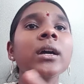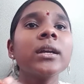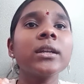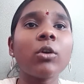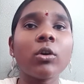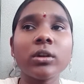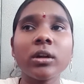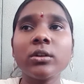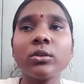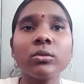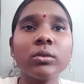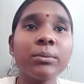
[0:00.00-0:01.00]
in order
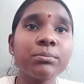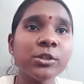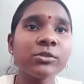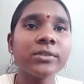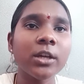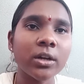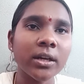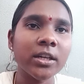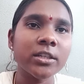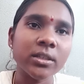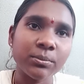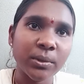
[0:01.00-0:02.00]
to improve your
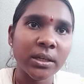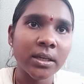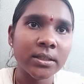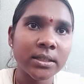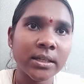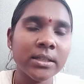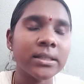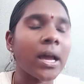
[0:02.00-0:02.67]
English speaking skills.